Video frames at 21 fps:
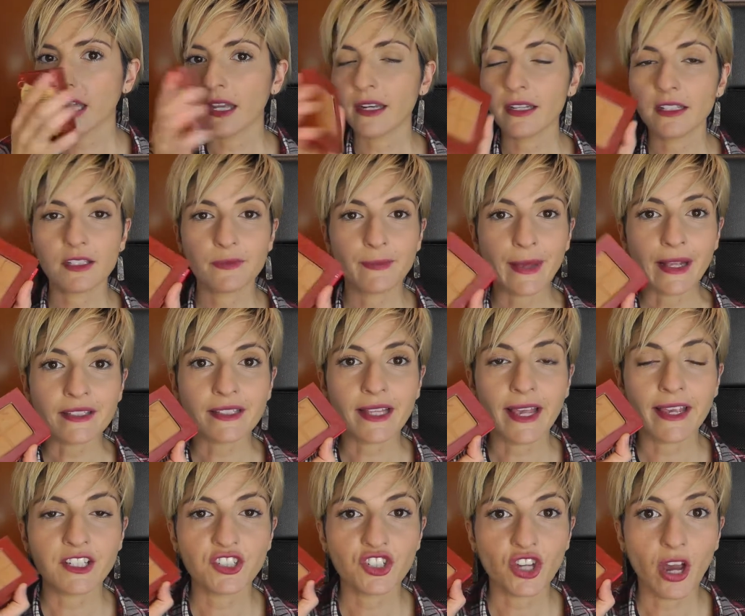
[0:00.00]
and it smells
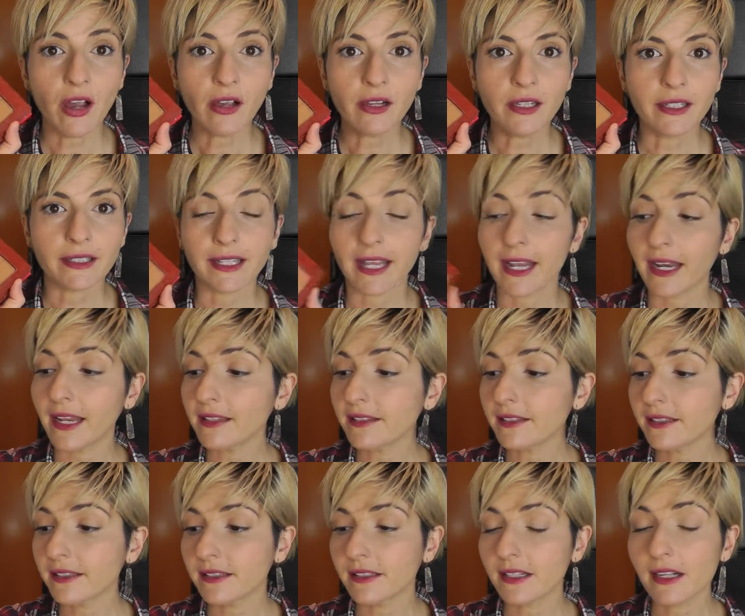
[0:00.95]
like chocolate, and
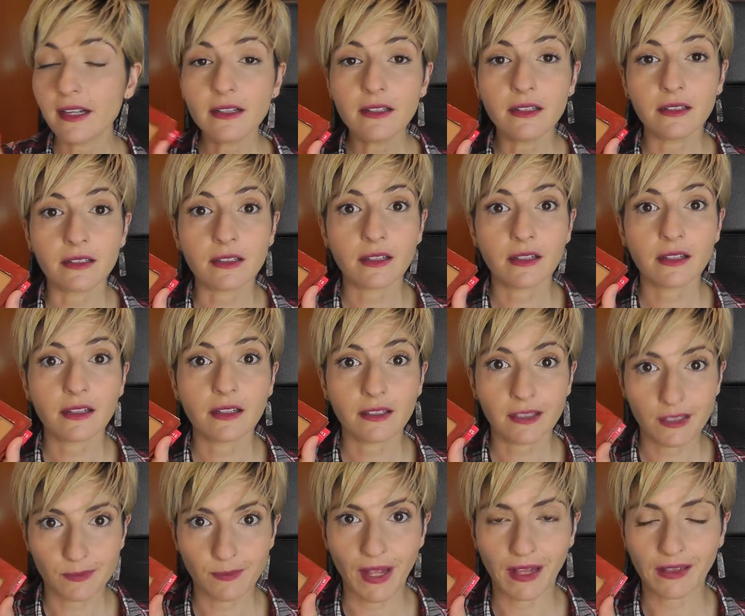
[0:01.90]
it still
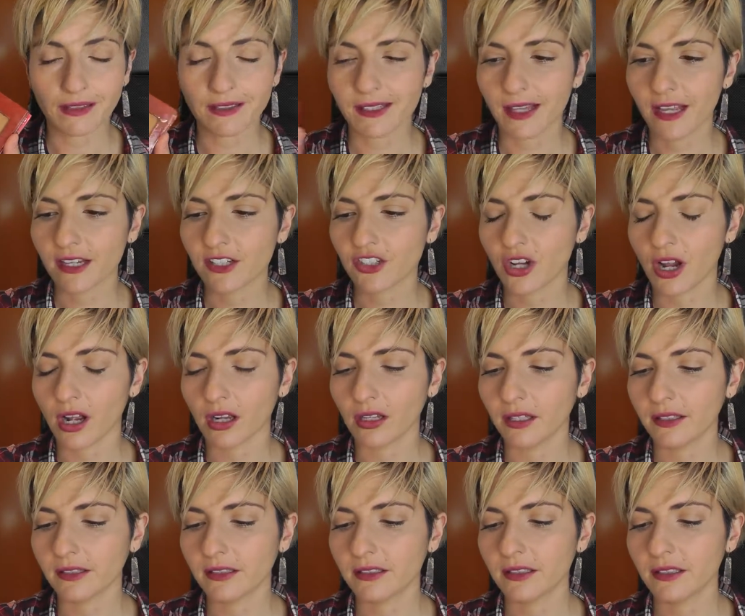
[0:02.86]
smells like
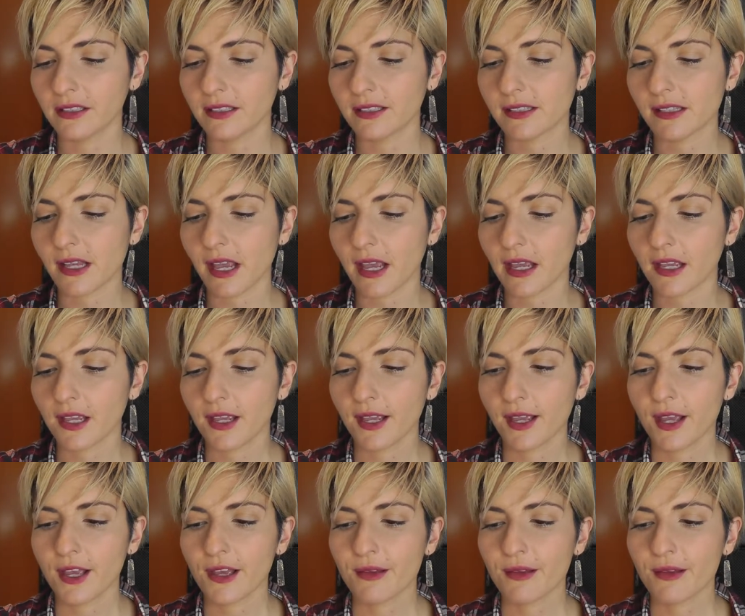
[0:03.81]
chocolate to this day,